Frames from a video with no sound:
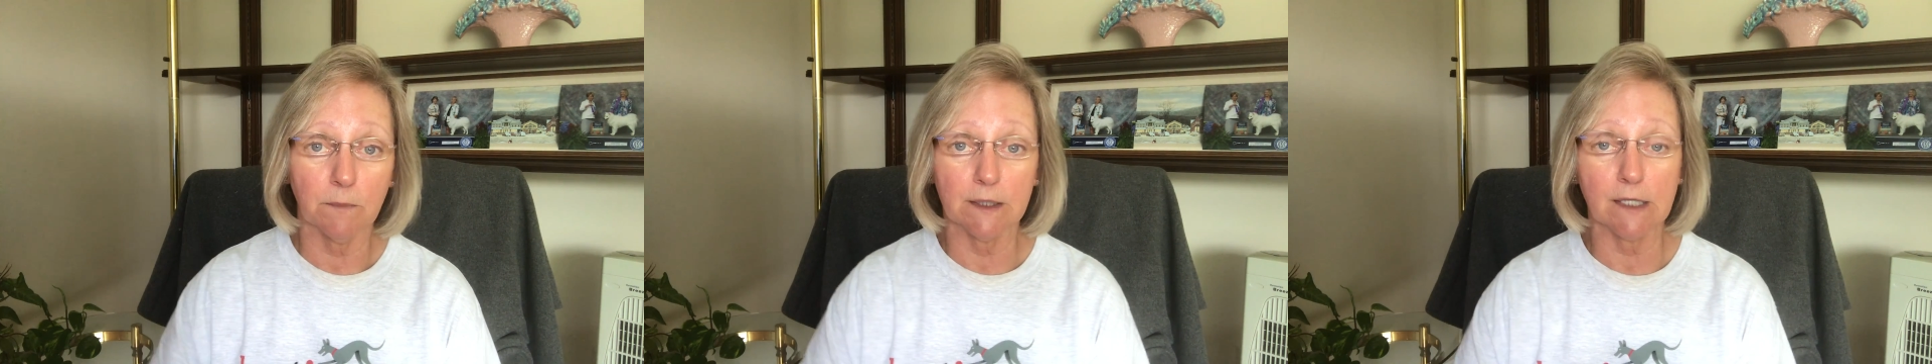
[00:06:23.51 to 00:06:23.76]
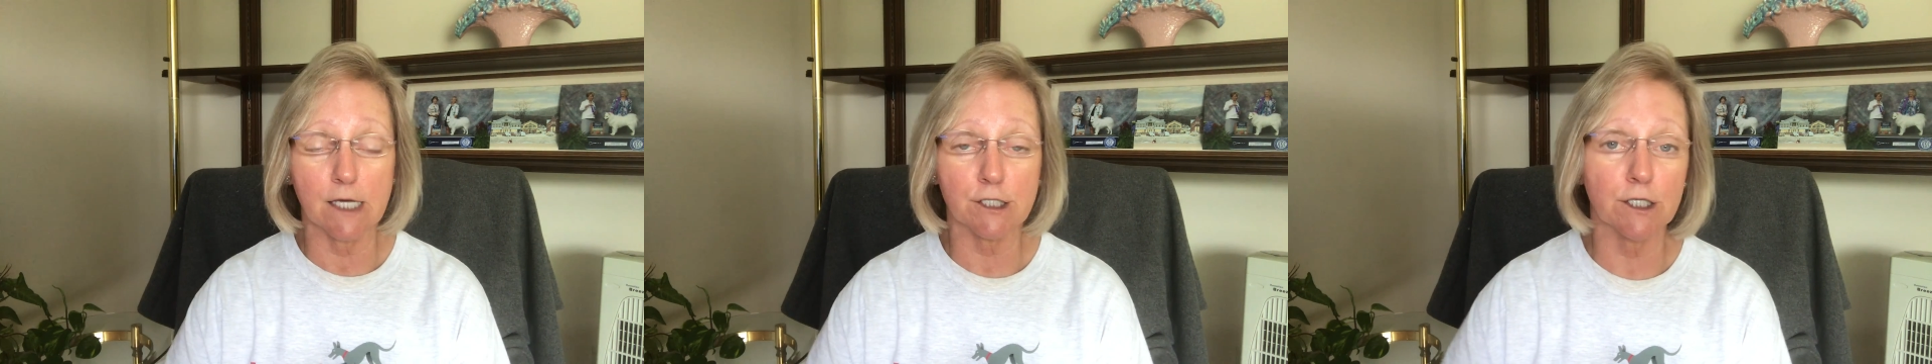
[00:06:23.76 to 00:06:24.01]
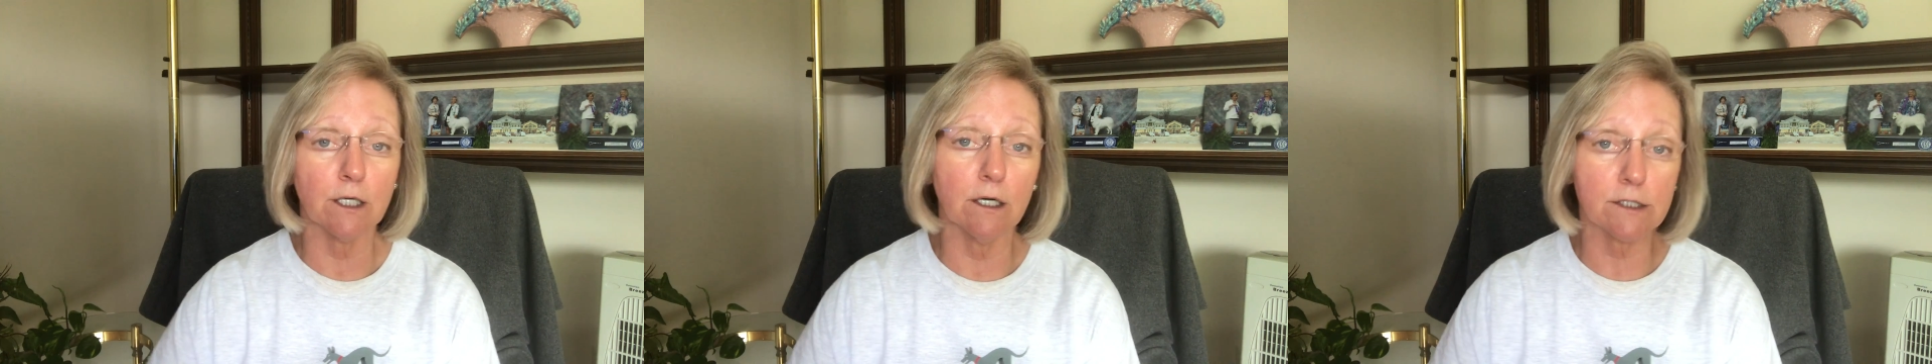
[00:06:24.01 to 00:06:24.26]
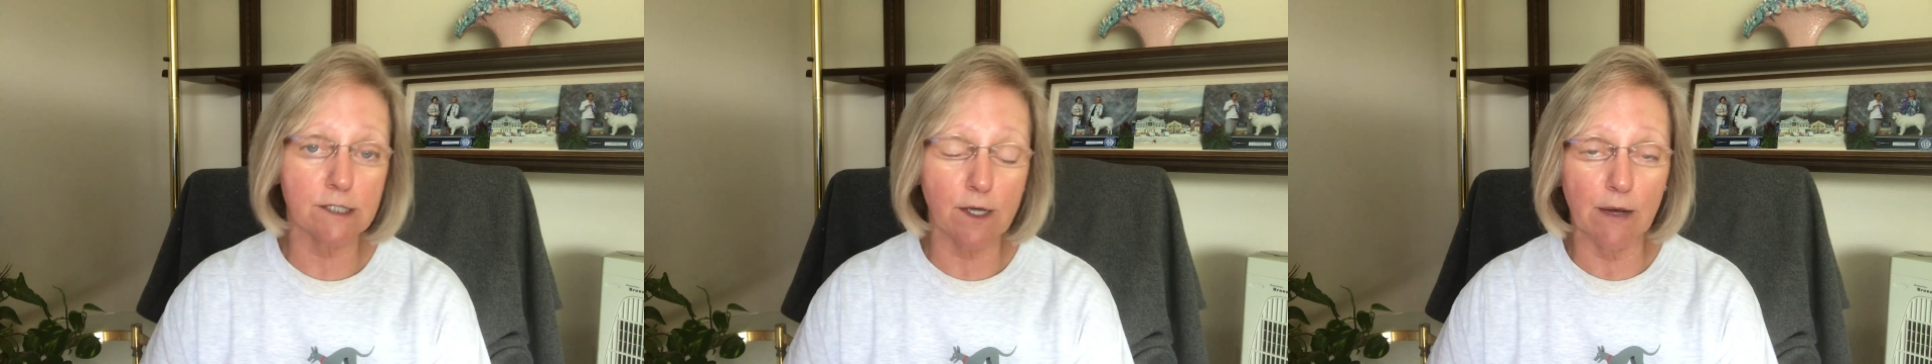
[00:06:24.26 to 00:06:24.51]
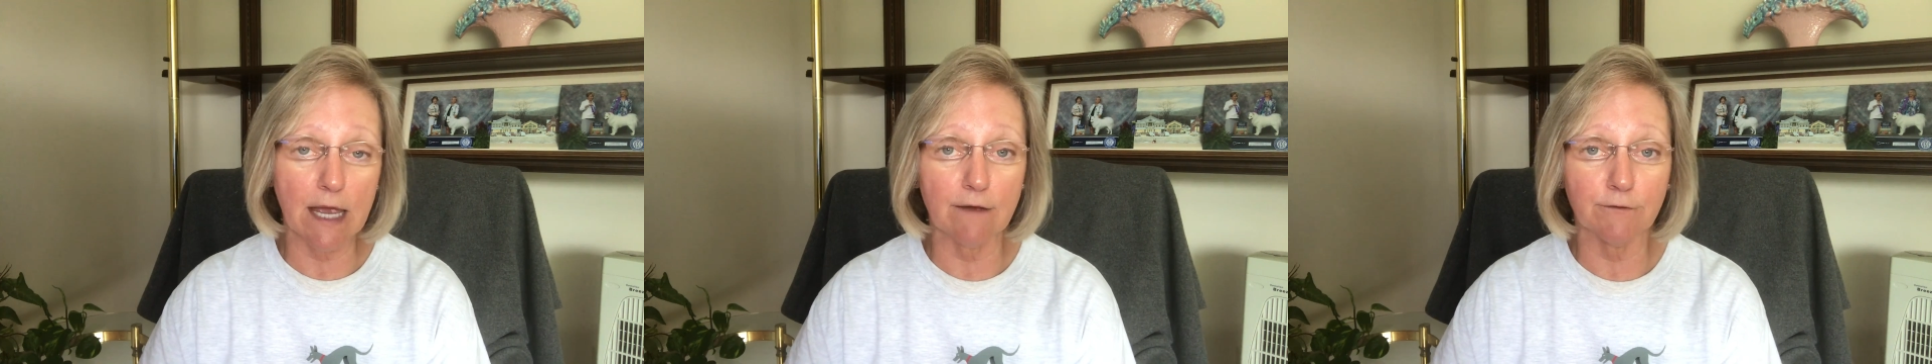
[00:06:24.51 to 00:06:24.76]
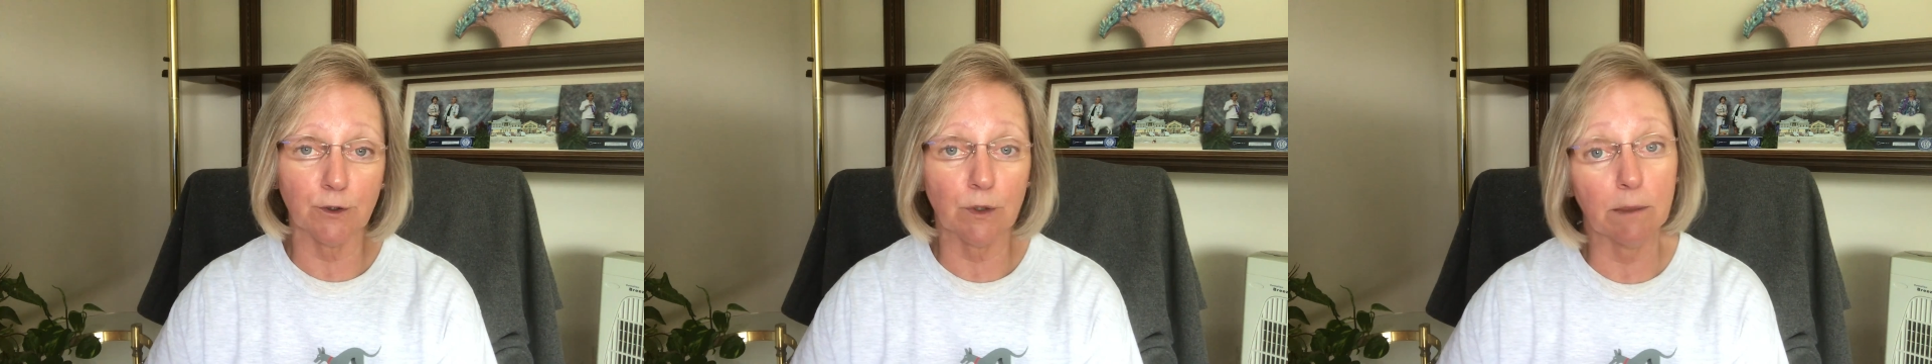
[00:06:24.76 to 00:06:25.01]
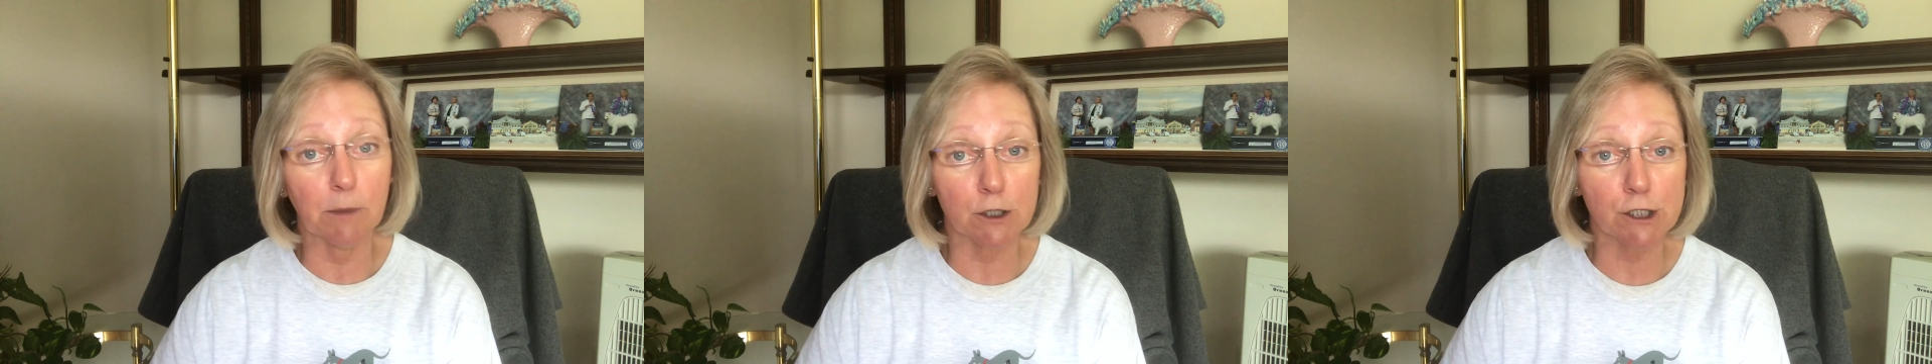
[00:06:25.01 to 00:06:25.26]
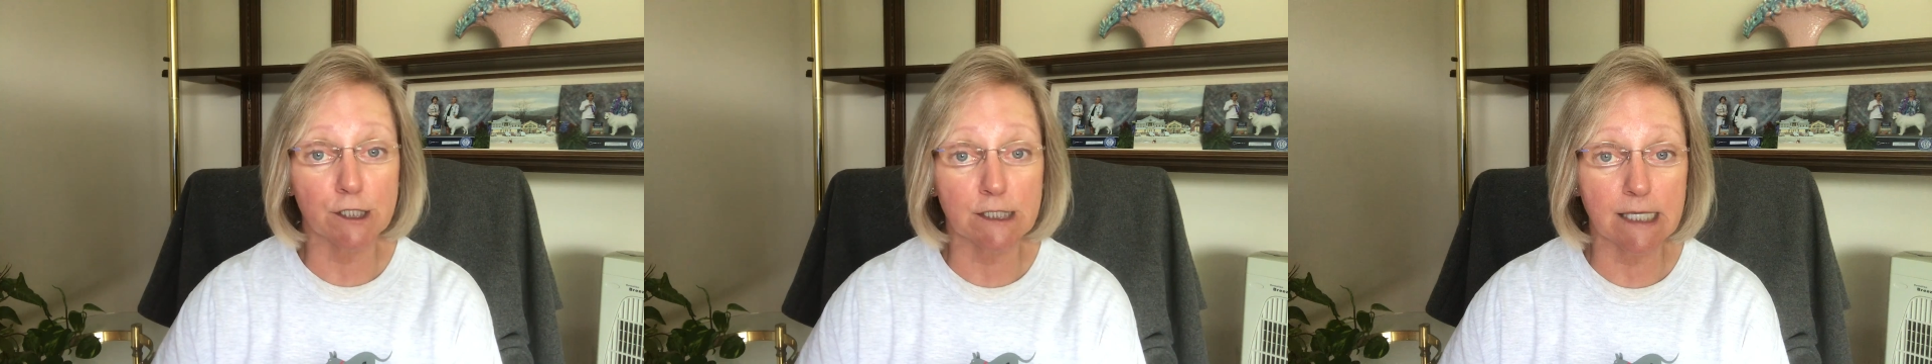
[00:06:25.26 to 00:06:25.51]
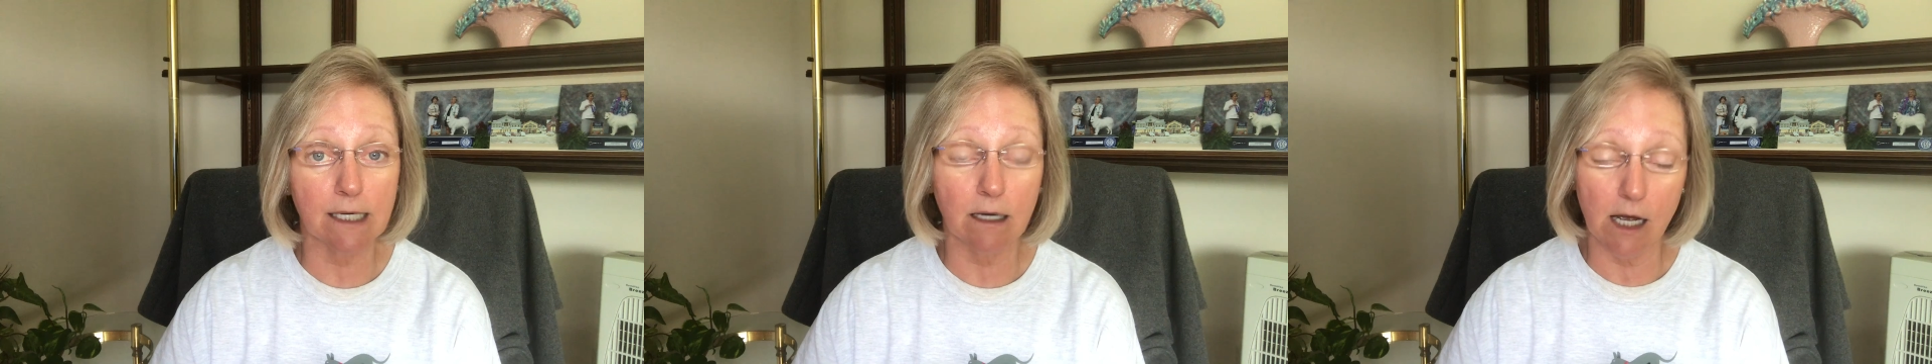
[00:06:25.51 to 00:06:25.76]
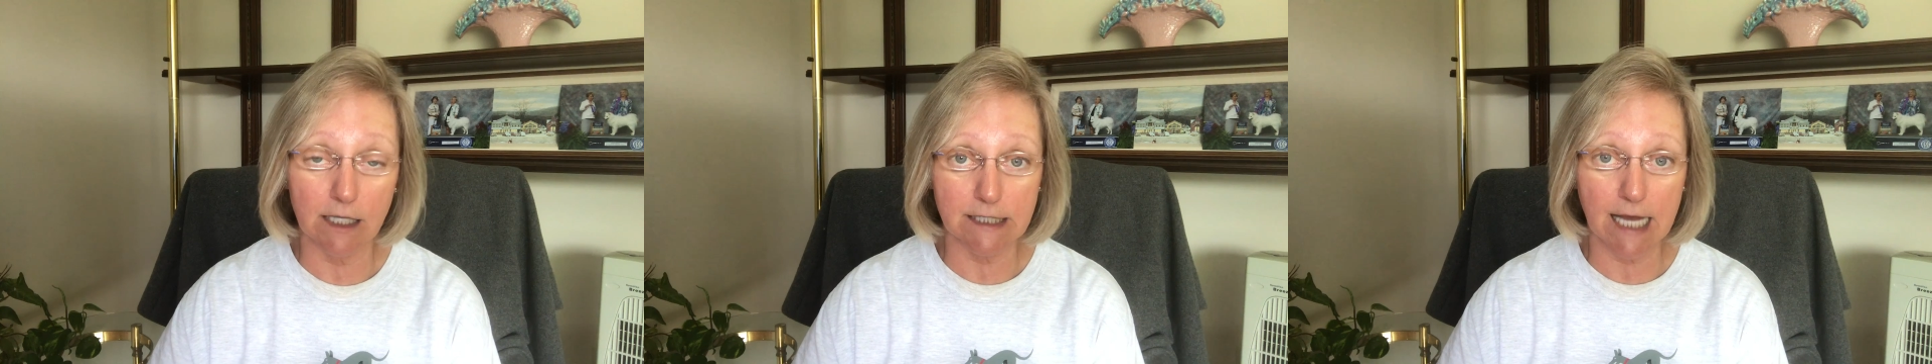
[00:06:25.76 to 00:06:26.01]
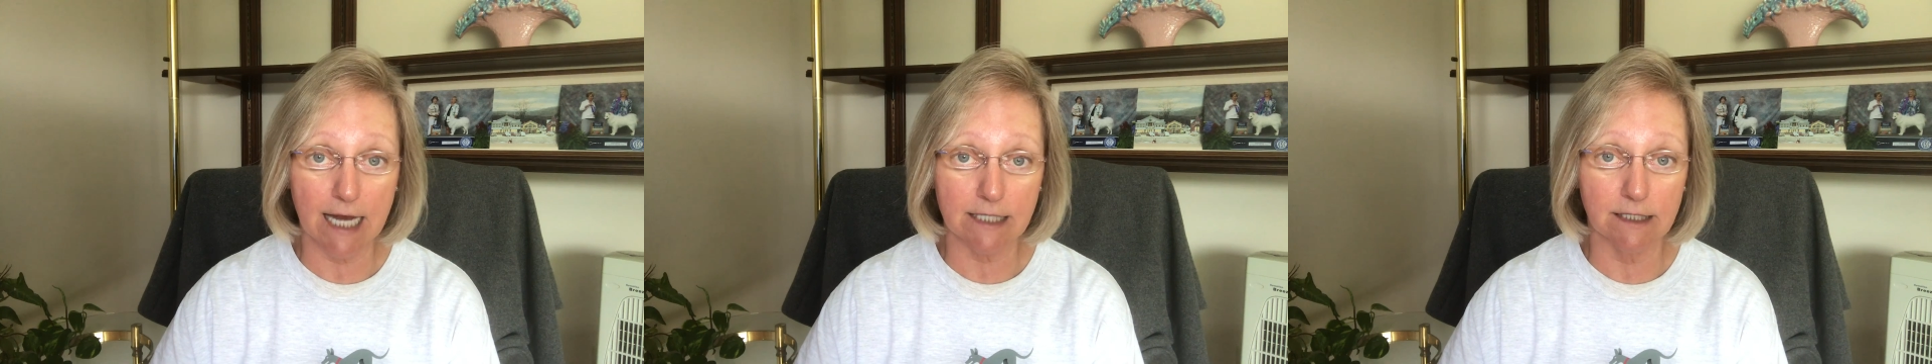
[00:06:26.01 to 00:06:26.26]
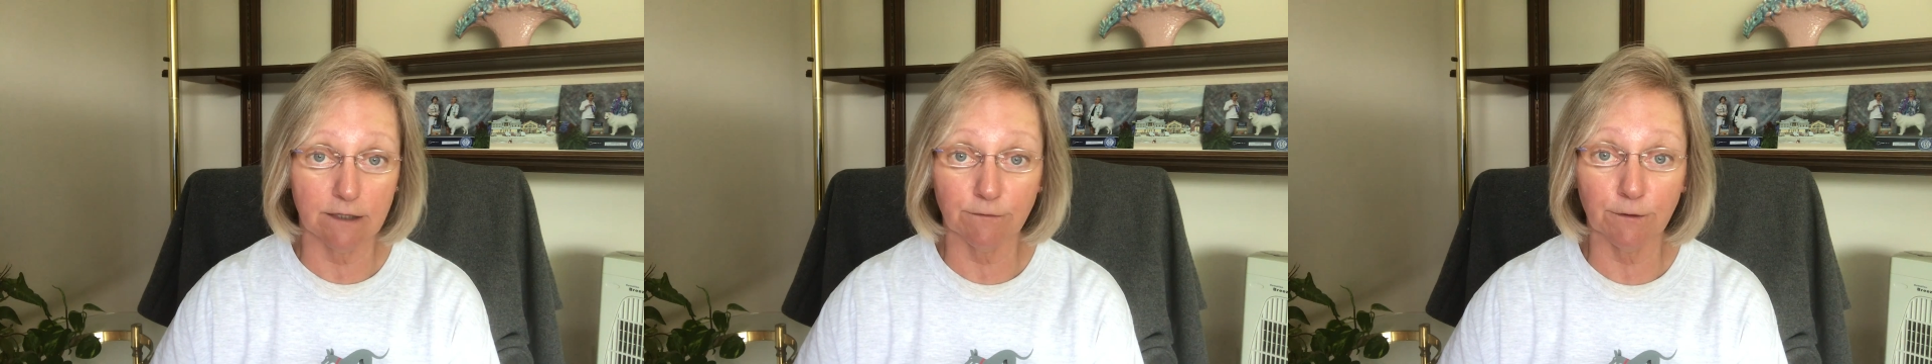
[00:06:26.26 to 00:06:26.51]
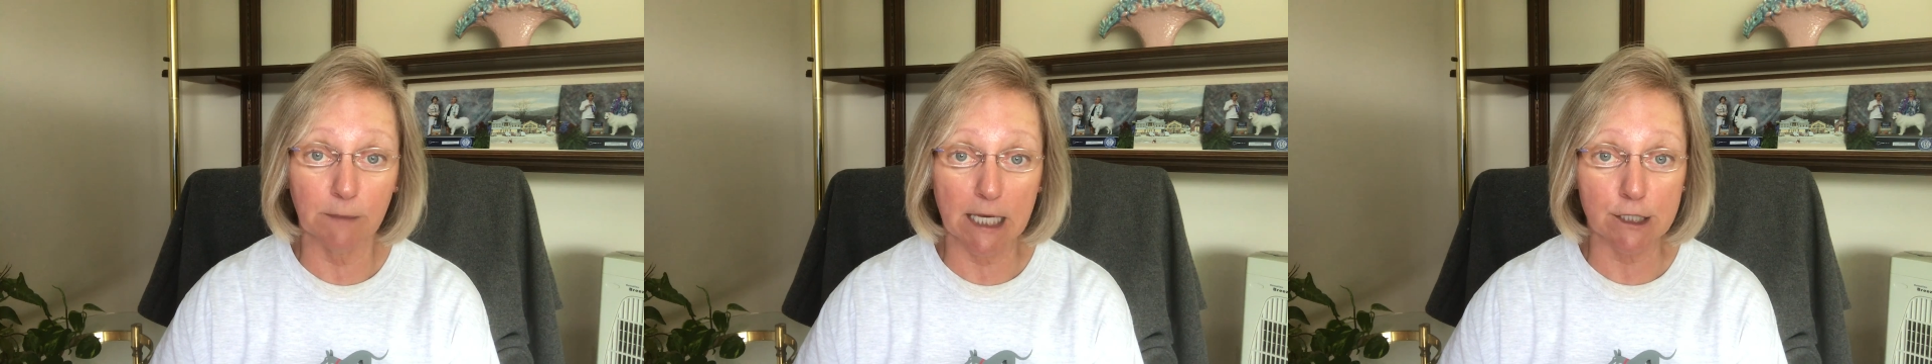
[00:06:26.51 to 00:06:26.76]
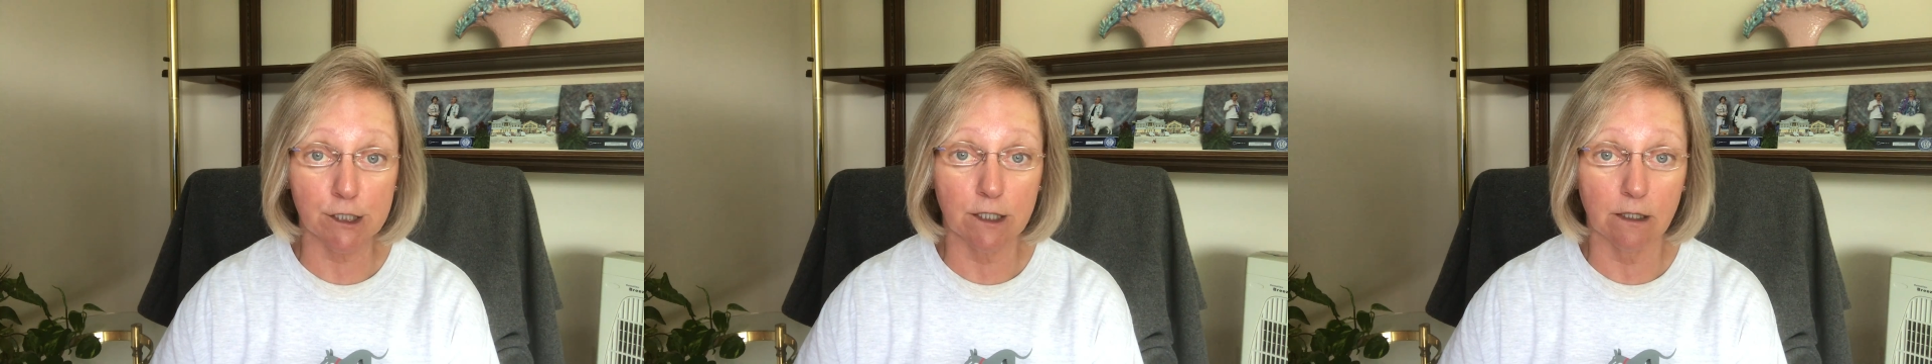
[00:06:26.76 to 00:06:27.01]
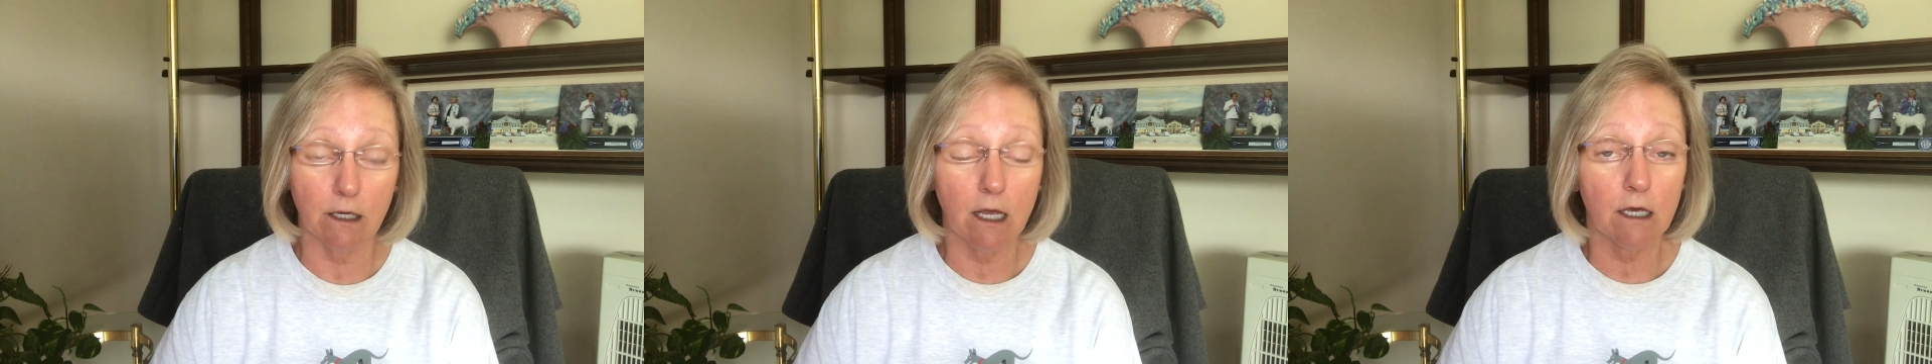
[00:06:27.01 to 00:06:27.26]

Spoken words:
but they should also have your emergency contact information